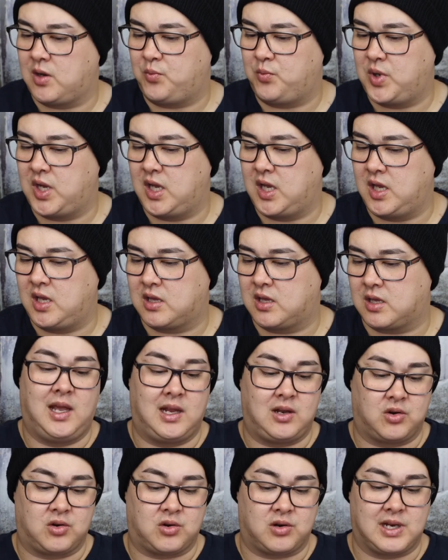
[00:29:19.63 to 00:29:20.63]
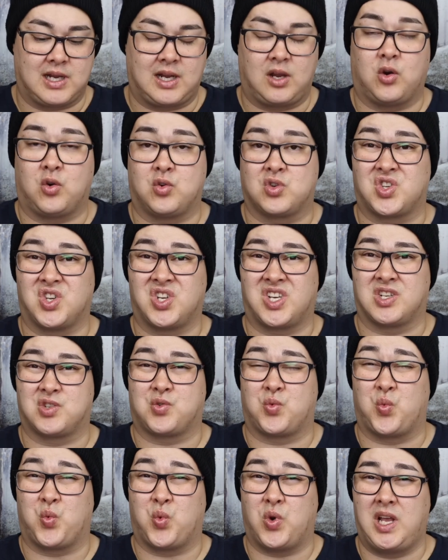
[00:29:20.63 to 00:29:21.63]
with. And Laura Lee also does
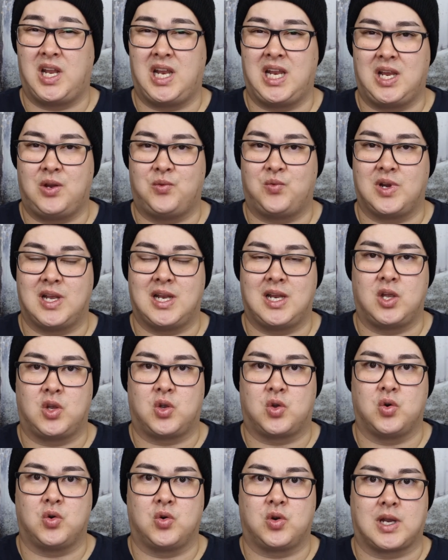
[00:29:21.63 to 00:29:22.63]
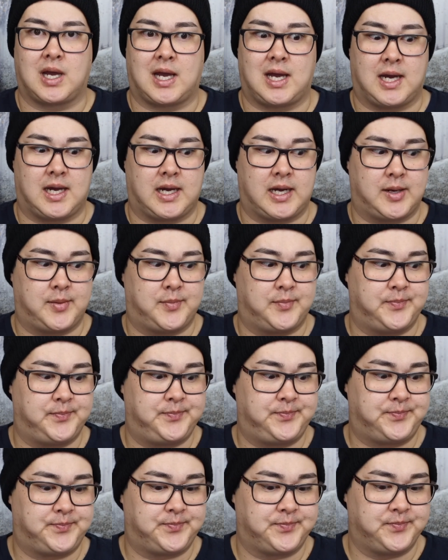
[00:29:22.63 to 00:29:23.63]
really, really good, um,
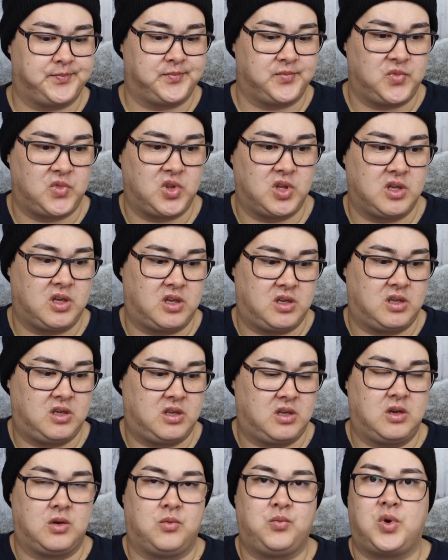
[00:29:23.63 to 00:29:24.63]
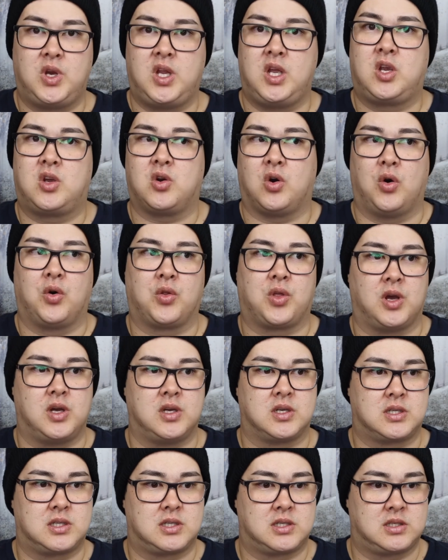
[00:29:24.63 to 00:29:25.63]
what do you call
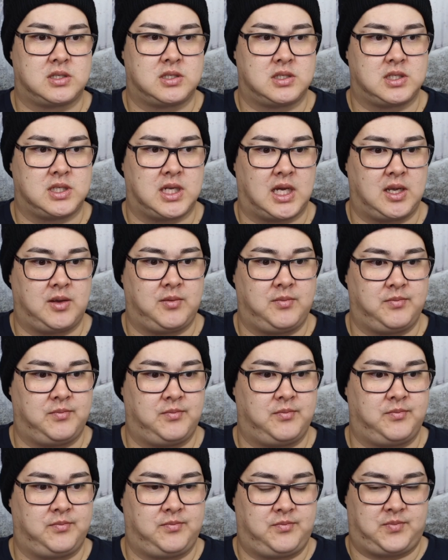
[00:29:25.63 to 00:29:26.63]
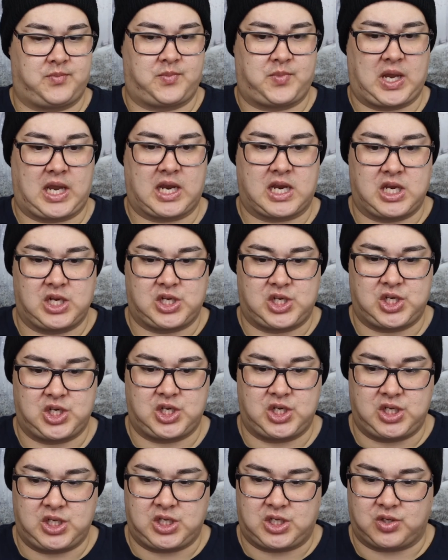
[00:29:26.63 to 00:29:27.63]
those? Like
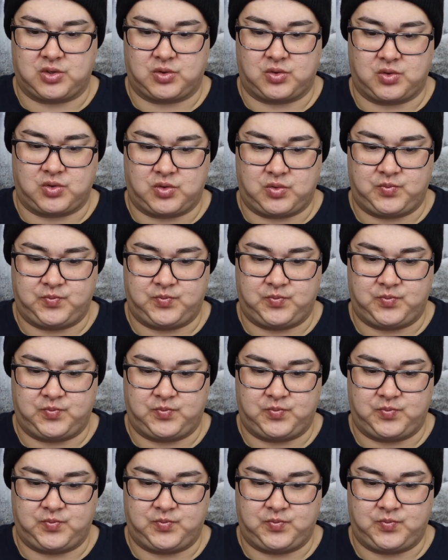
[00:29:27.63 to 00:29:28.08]
packages or